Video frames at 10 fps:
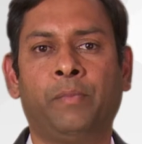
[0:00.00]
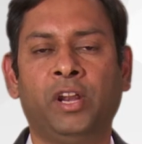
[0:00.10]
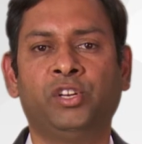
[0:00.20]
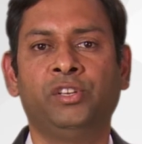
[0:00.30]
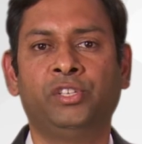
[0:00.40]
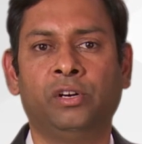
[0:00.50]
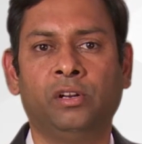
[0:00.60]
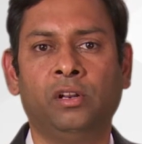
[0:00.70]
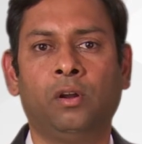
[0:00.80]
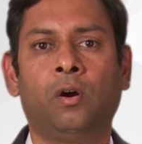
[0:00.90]
patient
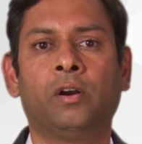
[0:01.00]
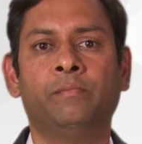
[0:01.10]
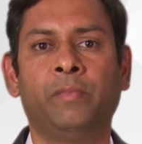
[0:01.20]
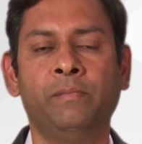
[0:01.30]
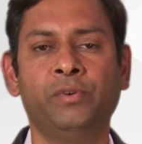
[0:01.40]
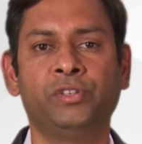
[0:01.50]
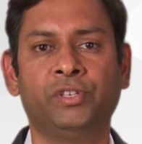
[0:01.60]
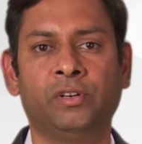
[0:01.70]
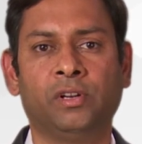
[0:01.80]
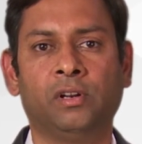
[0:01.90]
journal or a member
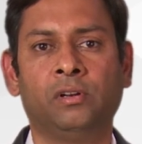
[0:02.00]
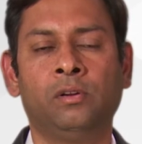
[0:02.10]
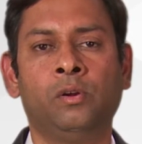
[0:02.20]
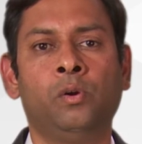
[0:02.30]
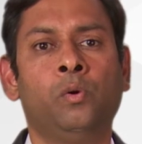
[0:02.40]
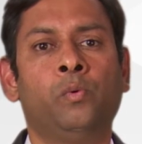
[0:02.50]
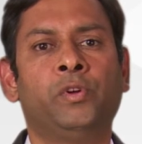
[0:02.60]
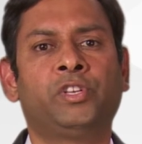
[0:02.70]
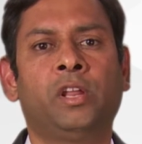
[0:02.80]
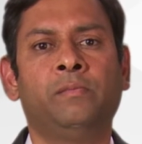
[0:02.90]
journal,
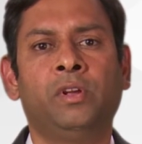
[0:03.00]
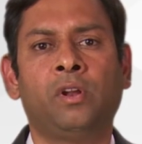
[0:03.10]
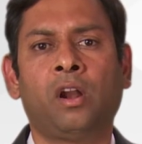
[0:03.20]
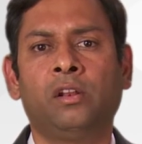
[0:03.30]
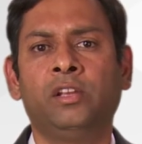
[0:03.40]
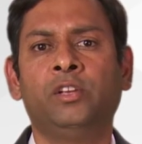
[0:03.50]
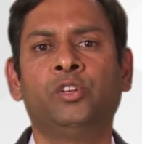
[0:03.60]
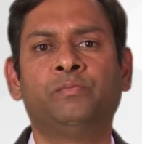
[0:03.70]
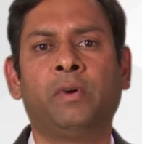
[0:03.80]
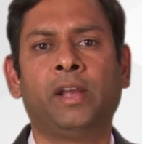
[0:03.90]
which can be not only
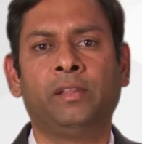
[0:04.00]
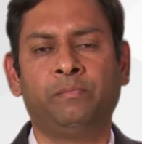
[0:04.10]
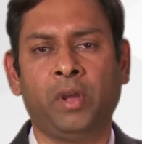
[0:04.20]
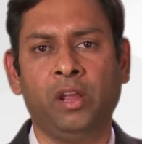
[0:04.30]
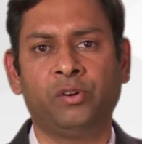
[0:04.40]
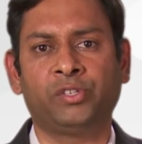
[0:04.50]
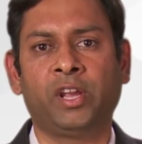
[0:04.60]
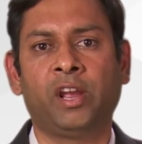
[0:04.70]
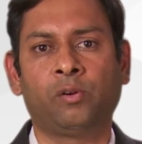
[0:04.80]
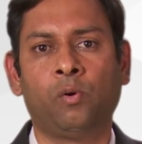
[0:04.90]
used by the payers'
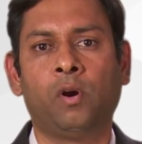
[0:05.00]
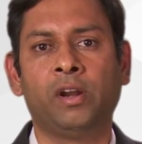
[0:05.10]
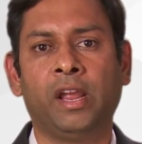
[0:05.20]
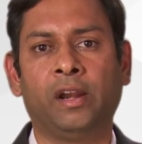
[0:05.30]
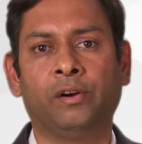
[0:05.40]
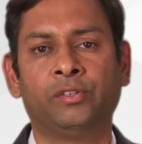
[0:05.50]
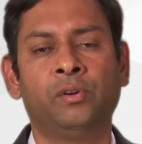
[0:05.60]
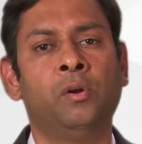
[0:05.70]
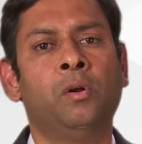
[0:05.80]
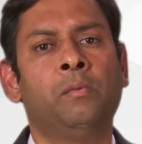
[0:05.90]
care coordinators,
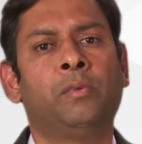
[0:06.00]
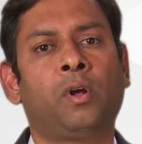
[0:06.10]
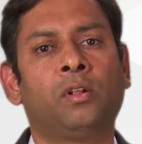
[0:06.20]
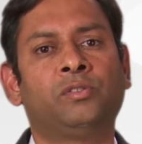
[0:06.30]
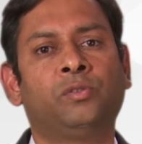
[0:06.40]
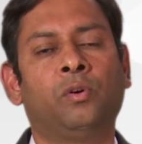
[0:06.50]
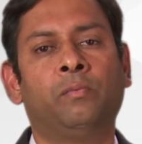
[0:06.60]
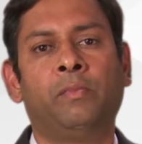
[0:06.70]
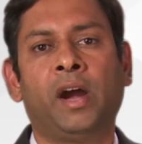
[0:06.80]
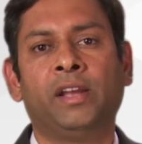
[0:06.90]
but also
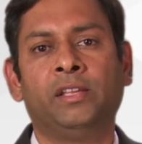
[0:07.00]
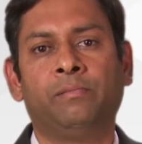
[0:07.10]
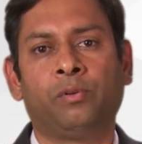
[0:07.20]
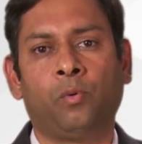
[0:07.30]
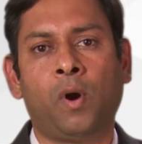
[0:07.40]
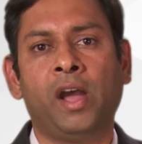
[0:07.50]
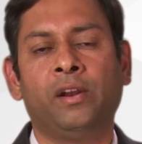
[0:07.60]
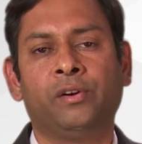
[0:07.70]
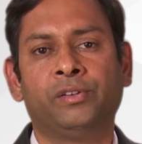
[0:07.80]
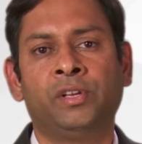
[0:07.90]
by the
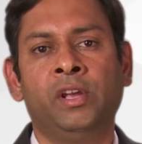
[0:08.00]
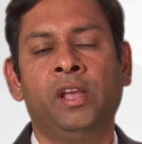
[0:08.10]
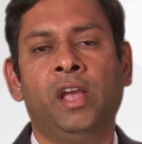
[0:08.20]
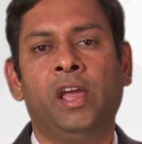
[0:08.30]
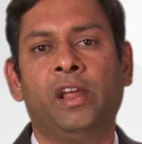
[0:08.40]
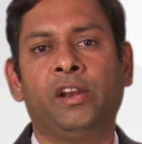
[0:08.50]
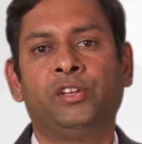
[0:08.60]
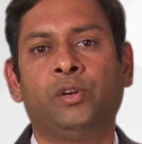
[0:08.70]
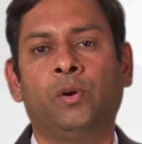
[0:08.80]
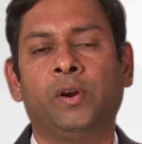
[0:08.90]
providers in
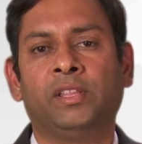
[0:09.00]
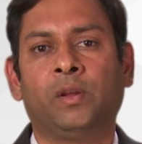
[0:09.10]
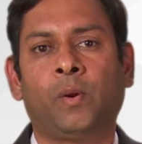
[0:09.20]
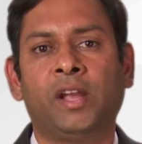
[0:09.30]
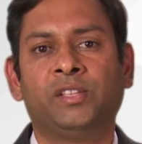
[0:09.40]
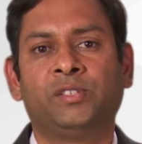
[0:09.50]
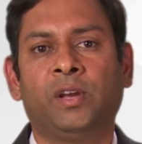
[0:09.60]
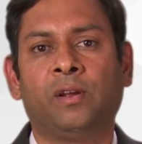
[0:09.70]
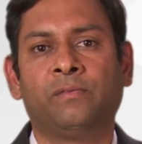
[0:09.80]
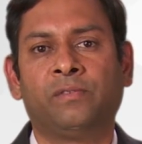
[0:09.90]
ensuring the right
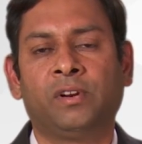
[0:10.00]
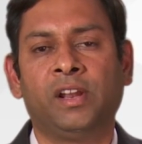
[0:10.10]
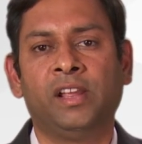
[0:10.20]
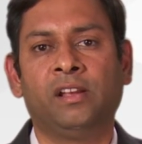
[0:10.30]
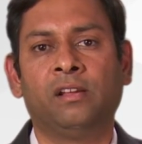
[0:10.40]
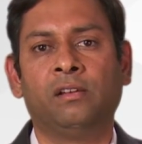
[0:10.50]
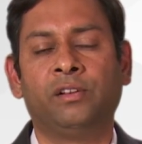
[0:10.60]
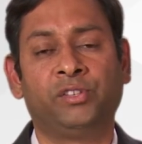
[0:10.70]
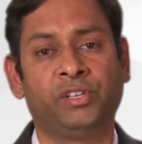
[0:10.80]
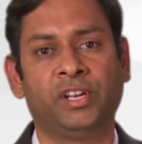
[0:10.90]
set of clinical
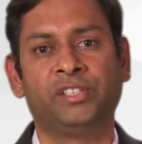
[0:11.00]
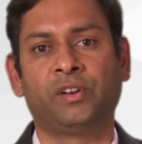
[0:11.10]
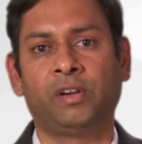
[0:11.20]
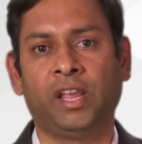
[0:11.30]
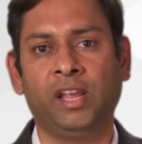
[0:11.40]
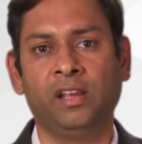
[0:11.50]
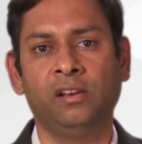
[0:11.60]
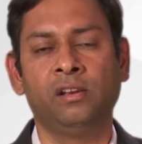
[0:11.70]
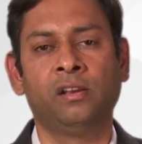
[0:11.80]
decisions are taken